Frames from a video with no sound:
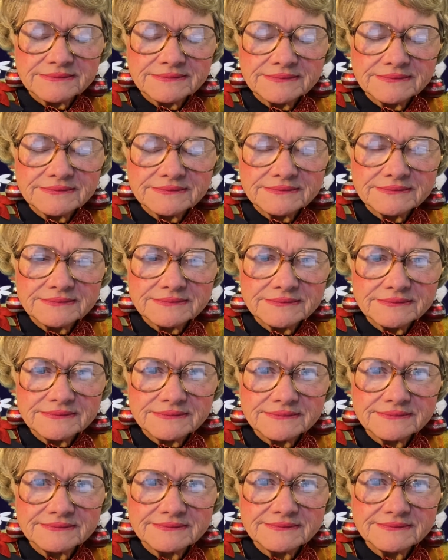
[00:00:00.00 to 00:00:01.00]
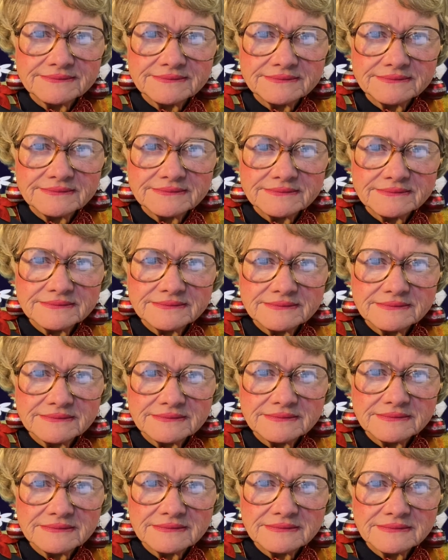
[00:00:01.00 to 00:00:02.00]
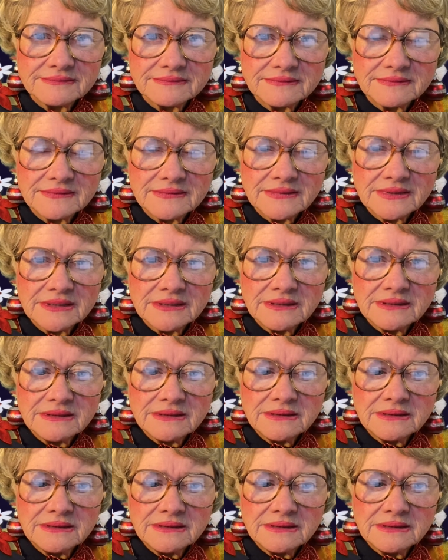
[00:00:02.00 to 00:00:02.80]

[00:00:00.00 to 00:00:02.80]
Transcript: No one is speaking in this clip.